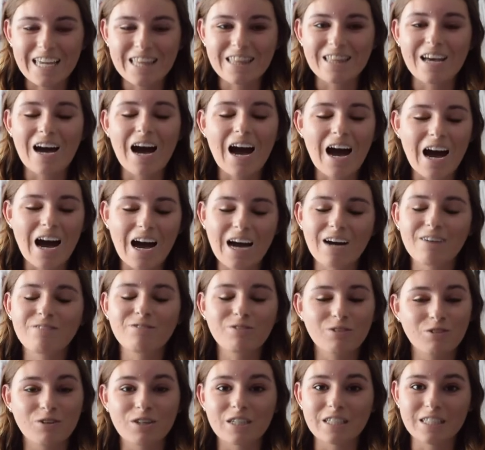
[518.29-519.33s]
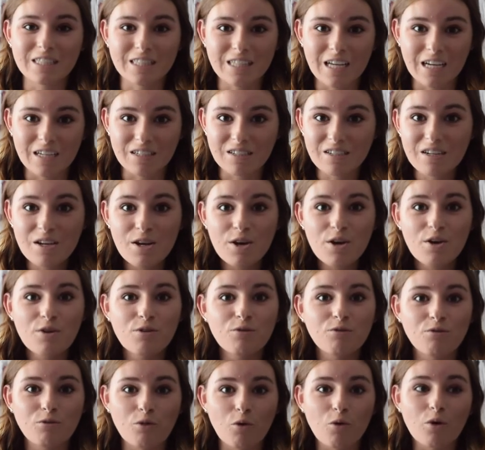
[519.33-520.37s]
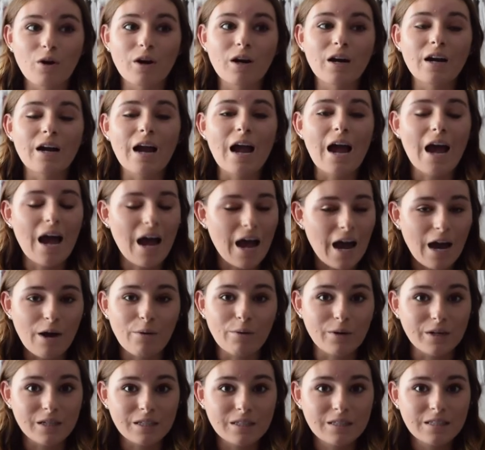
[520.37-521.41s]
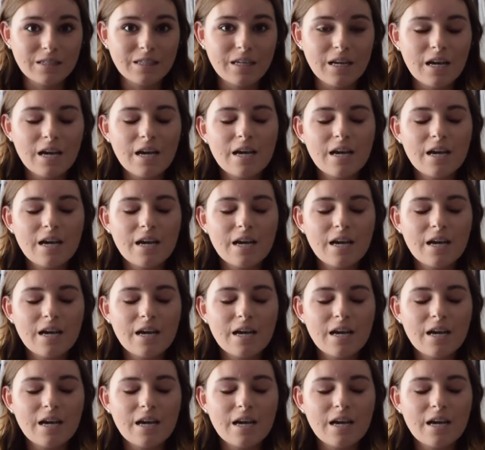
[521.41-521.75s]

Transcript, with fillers: in the hot Florida sun for hours.